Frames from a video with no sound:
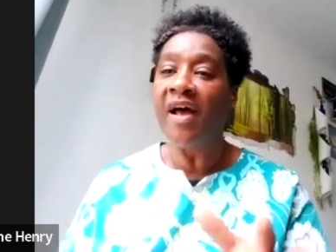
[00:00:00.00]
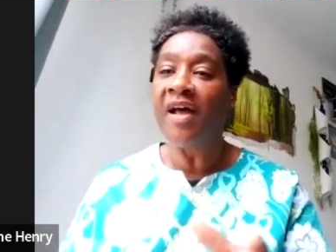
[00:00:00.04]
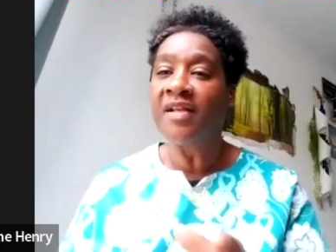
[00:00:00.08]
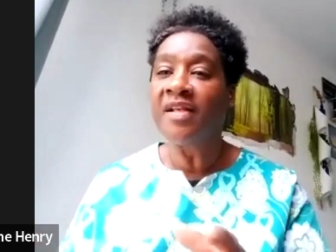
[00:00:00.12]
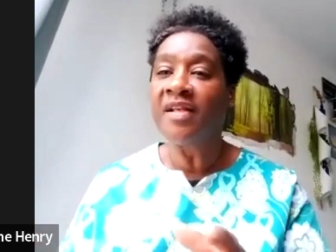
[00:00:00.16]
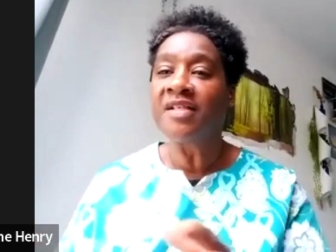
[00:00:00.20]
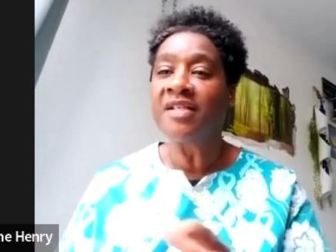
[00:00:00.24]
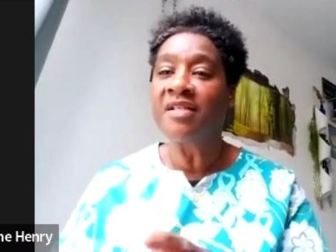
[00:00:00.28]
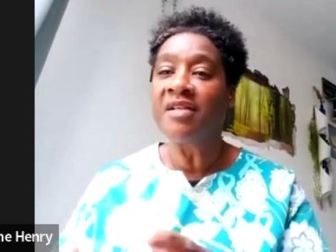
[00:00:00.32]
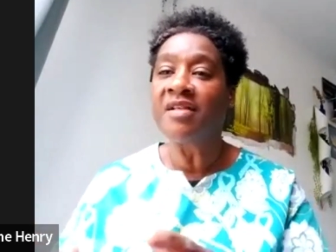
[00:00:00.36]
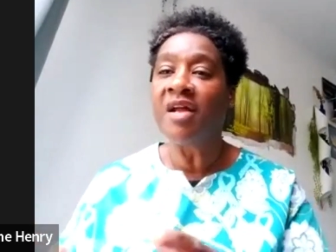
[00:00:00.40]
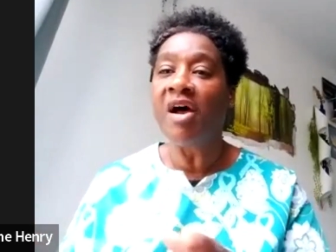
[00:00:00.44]

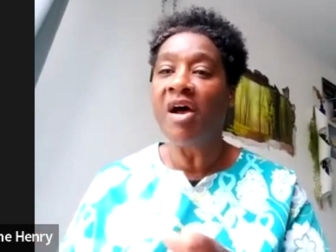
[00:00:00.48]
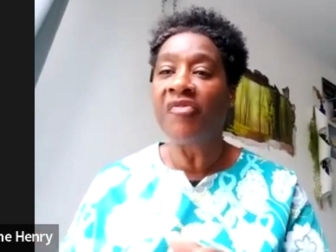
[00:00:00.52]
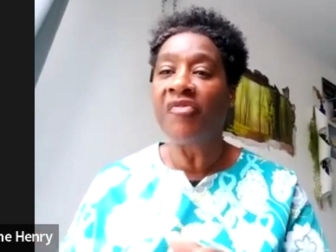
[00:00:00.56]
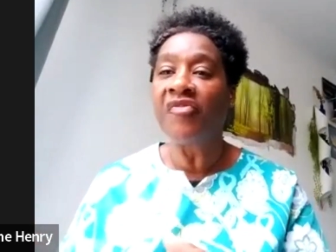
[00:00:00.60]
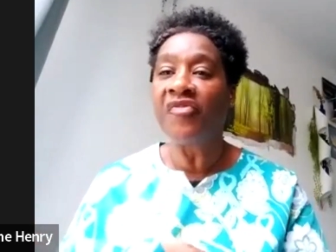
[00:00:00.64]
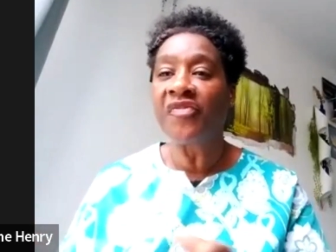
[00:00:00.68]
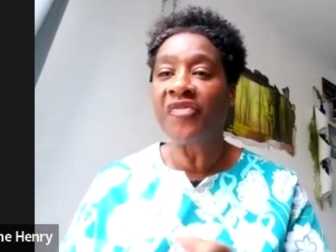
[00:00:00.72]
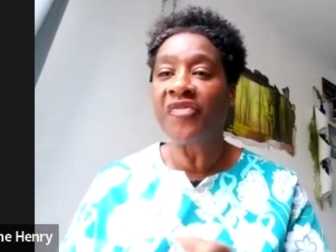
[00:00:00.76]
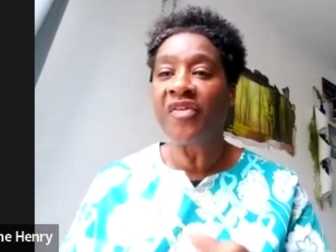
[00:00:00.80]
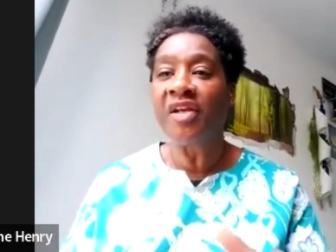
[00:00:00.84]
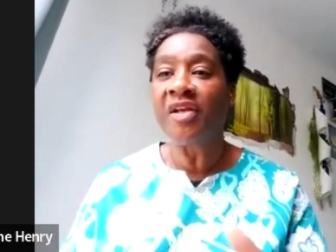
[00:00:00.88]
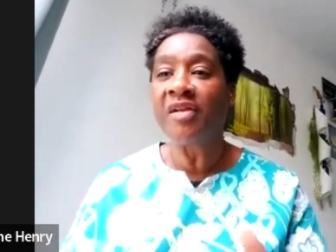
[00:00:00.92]
other
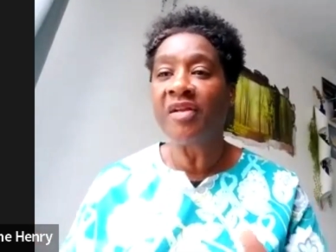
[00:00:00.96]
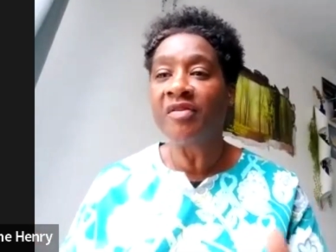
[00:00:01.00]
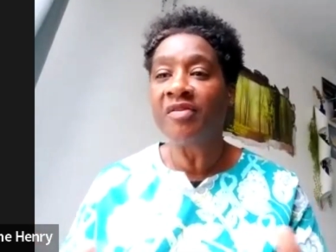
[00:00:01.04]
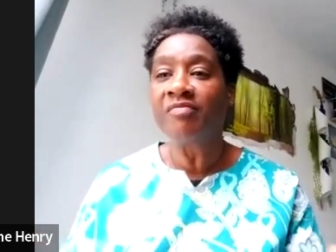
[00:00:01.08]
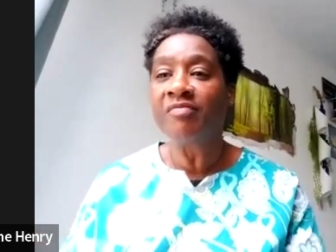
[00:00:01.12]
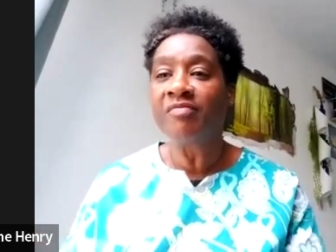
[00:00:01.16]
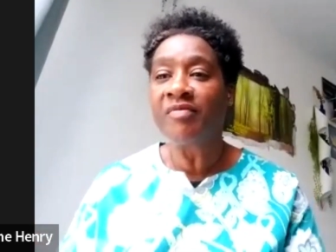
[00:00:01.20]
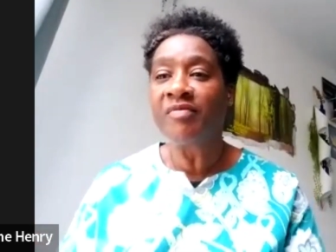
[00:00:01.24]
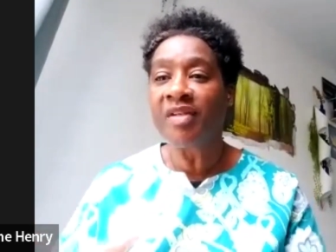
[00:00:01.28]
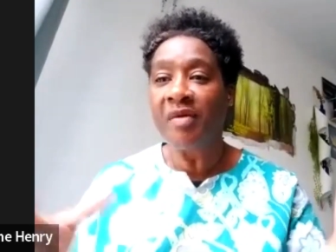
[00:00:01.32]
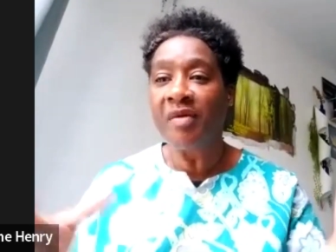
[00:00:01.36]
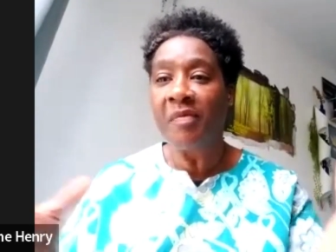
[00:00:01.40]
stuff
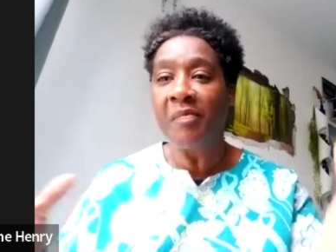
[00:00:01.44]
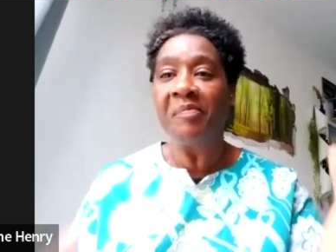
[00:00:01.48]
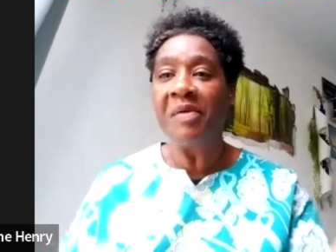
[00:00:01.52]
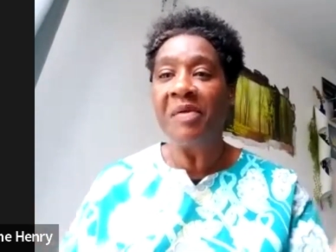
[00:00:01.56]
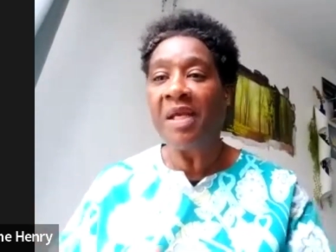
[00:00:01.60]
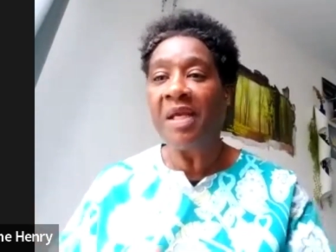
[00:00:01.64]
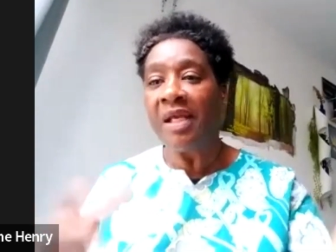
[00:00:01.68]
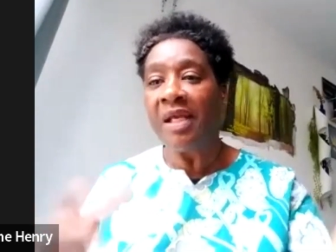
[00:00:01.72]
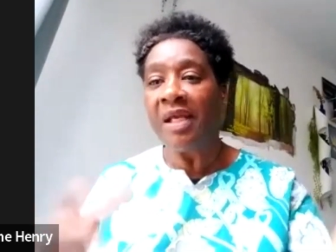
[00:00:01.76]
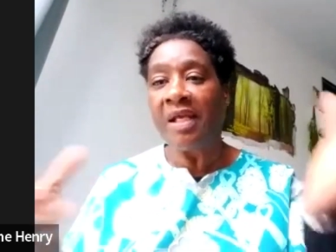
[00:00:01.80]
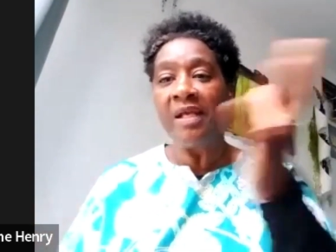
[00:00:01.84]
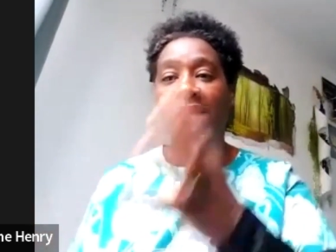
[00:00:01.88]
can
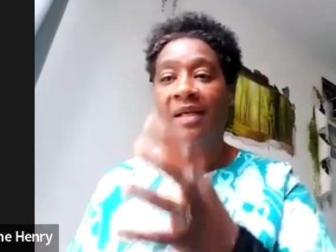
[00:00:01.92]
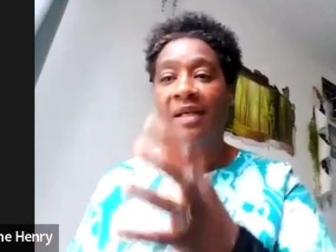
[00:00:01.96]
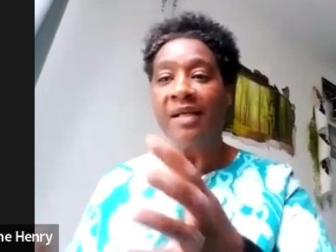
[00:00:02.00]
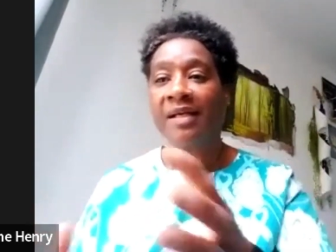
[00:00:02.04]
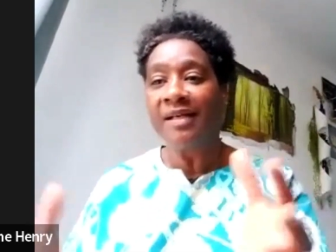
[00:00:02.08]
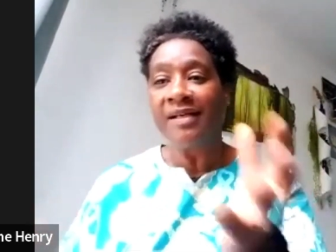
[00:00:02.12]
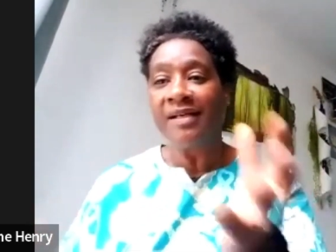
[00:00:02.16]
be,